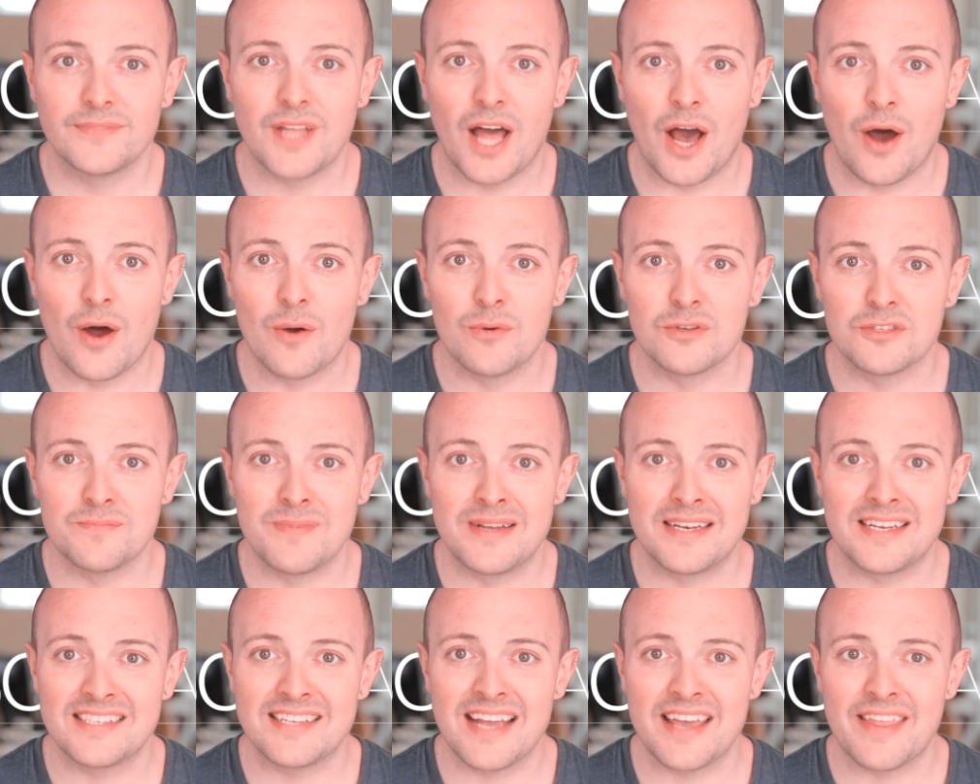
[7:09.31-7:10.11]
I wasn't
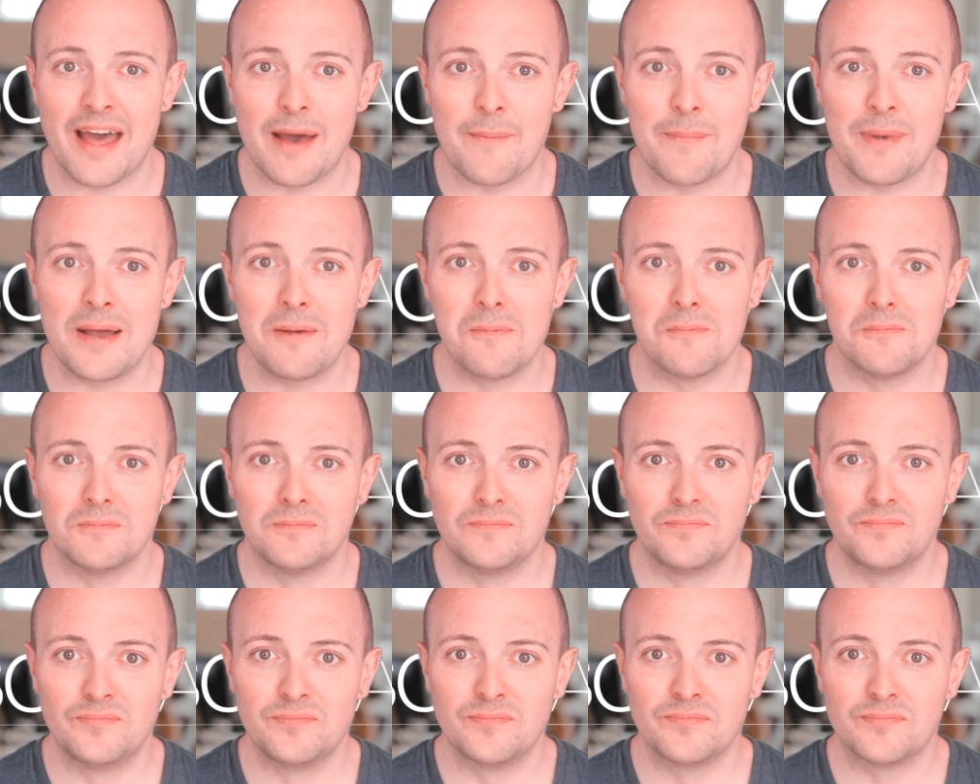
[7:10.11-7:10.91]
meant to say that bit.
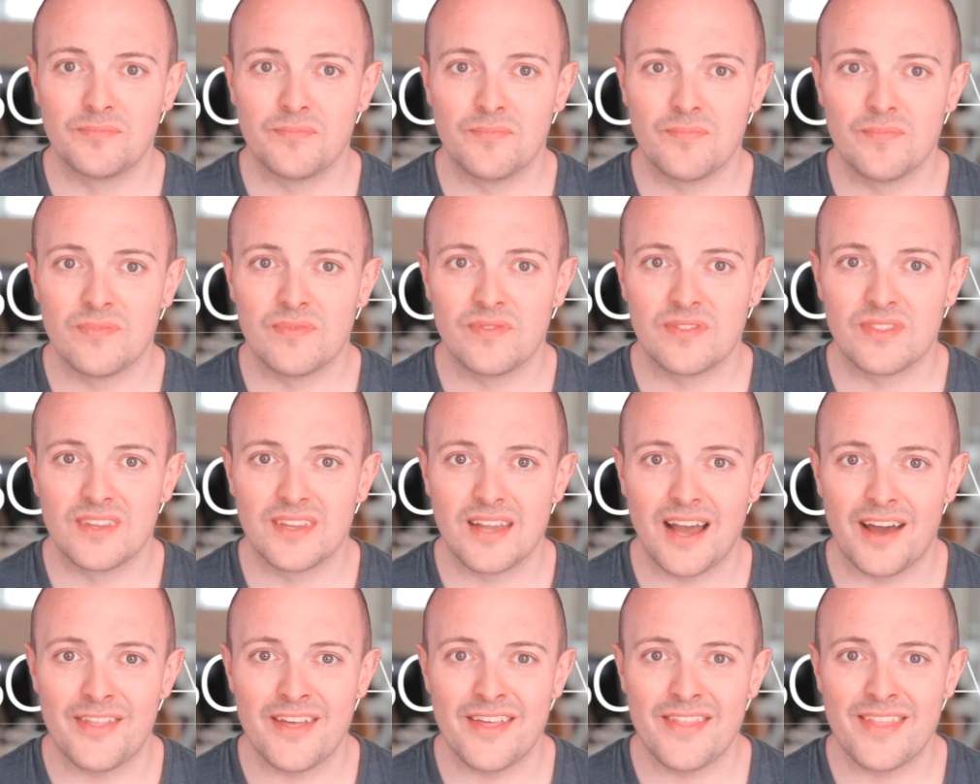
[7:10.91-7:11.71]

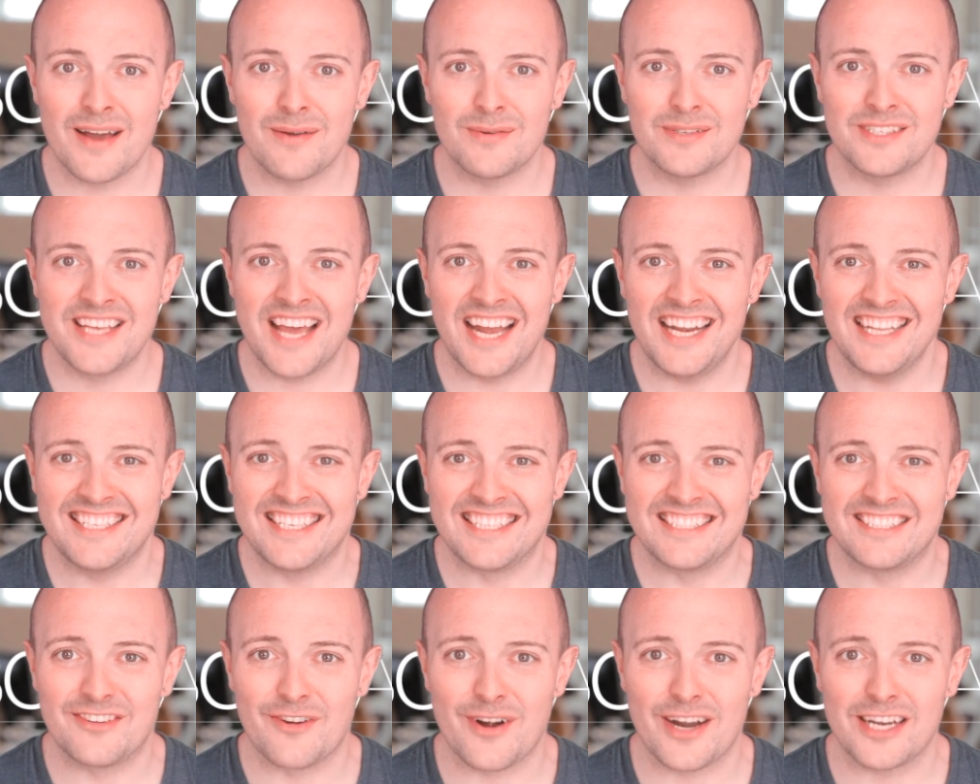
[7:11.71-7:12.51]
I think that was the
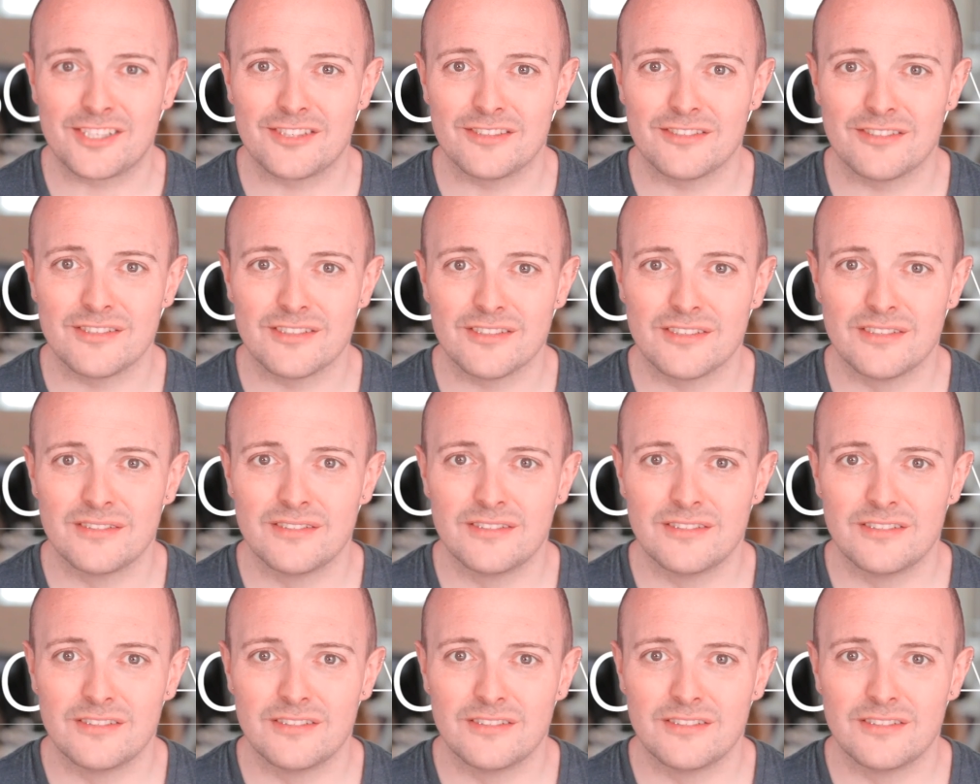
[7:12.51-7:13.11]
editing directions.